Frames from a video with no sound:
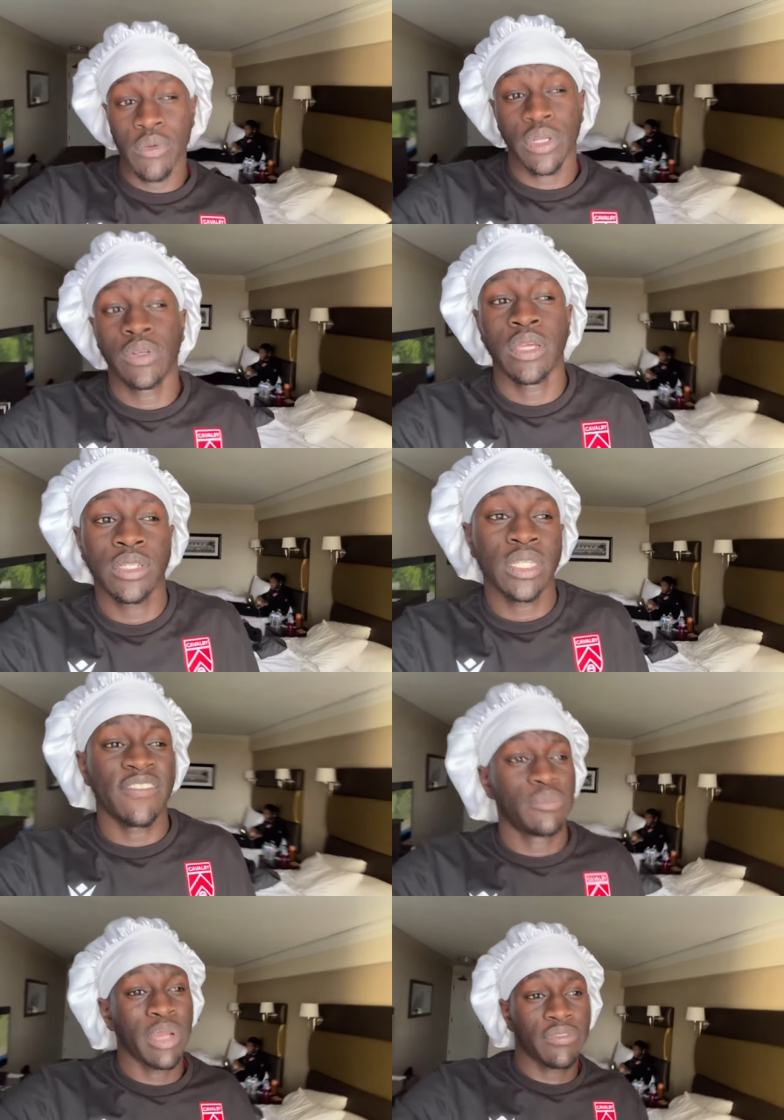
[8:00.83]
We're gonna go downstairs,
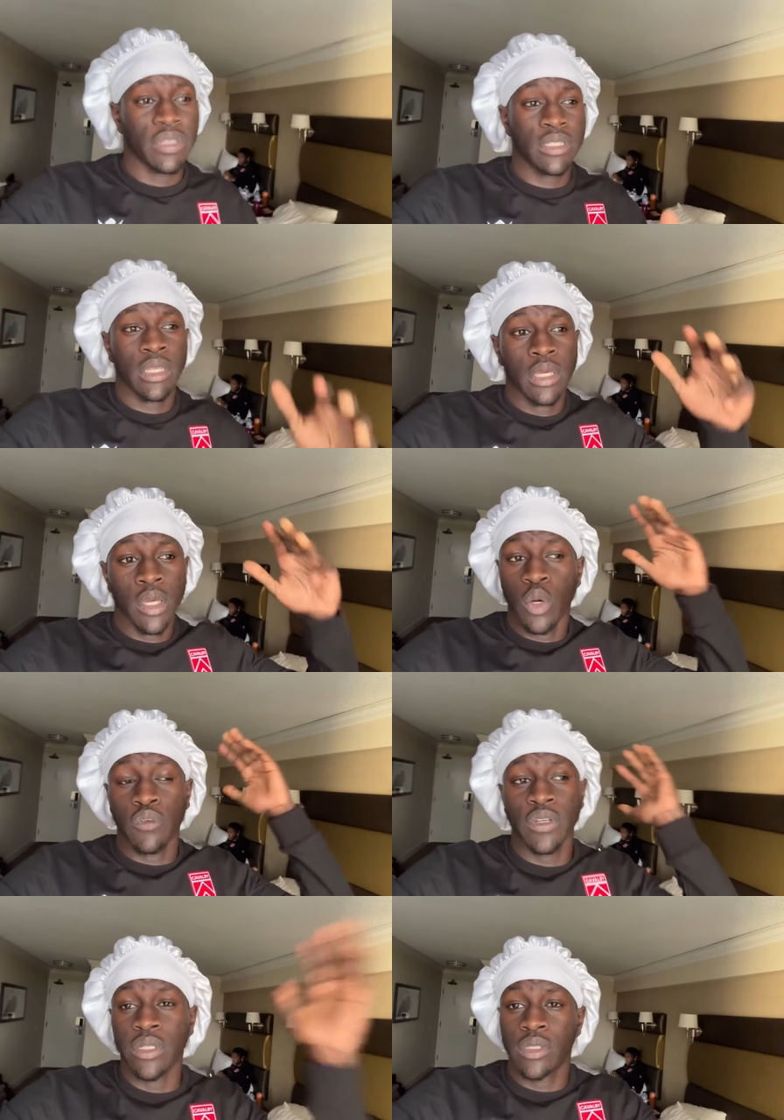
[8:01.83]
have some breakfast, go
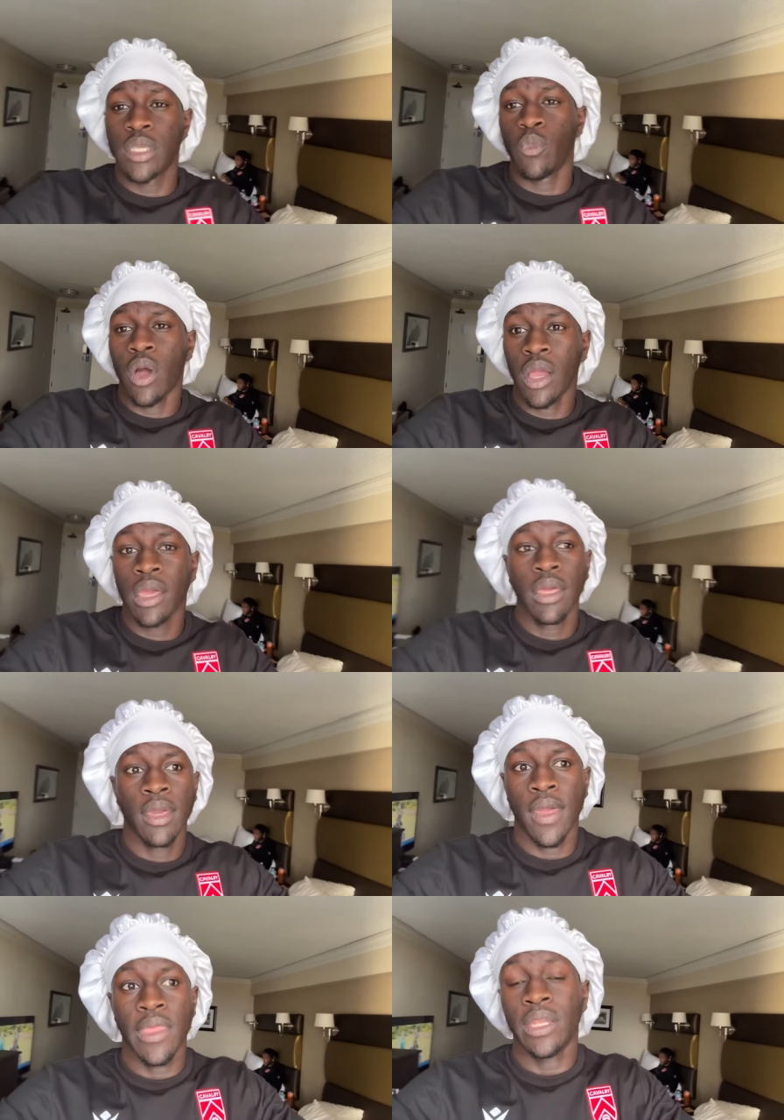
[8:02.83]
for a little team walk,
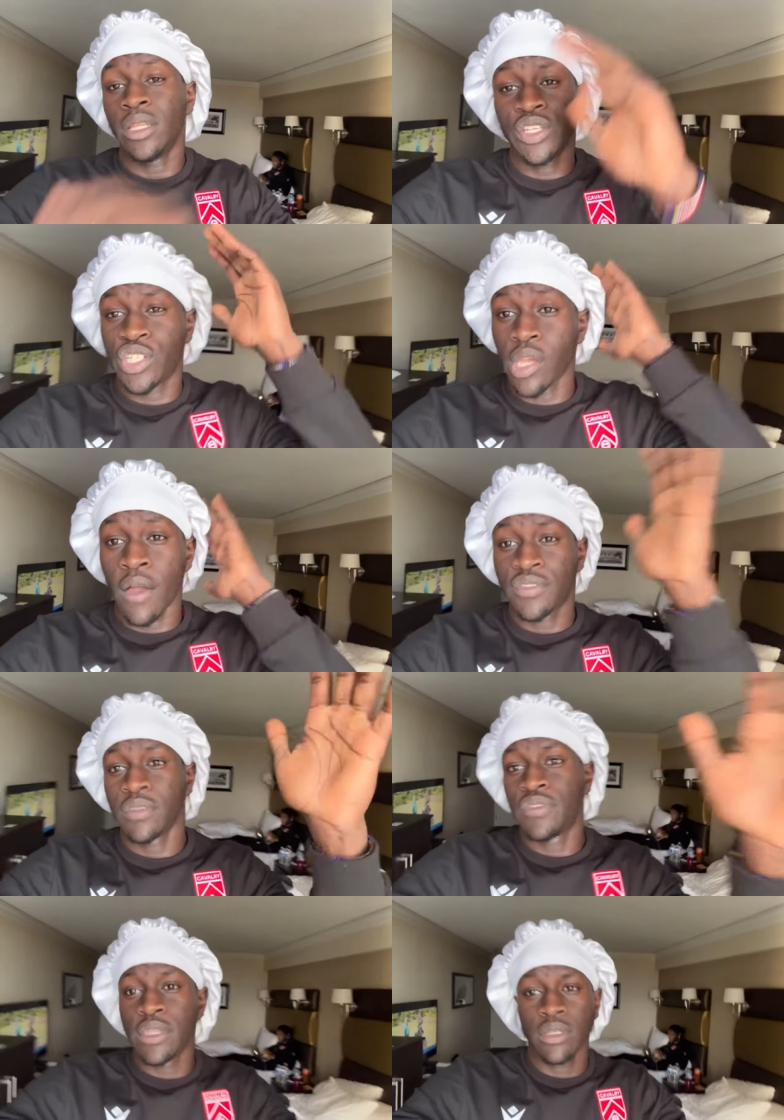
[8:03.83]
and then literally just off to the
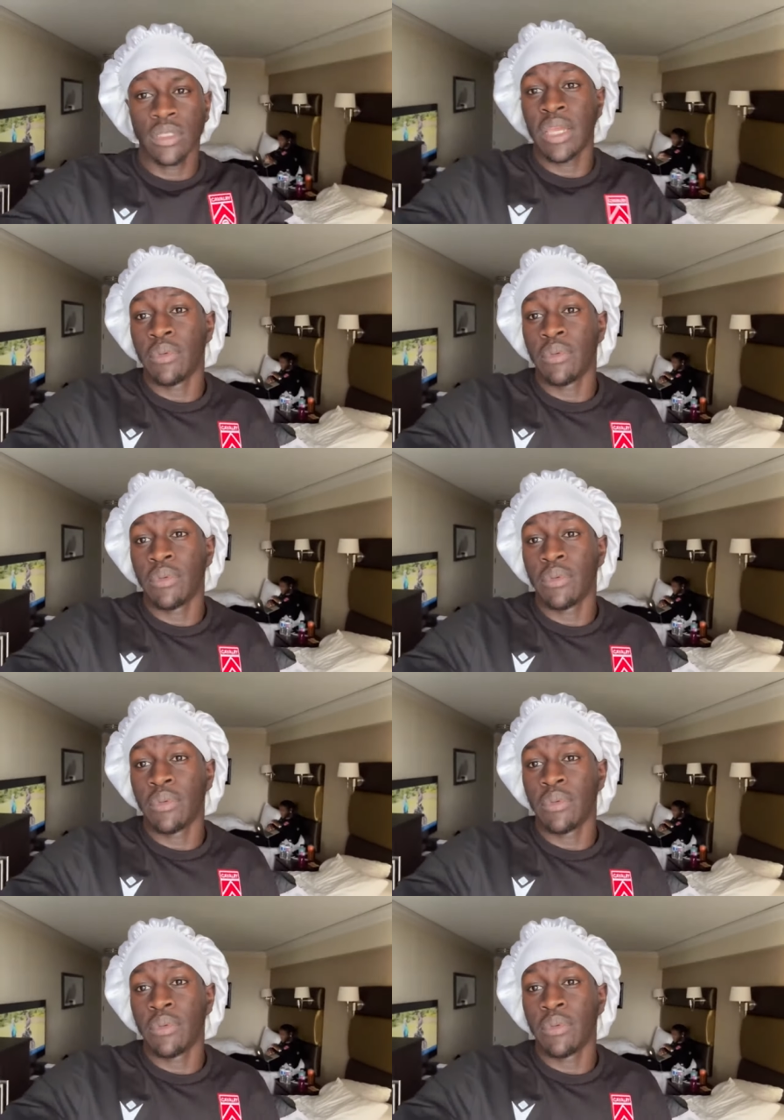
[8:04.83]
field, get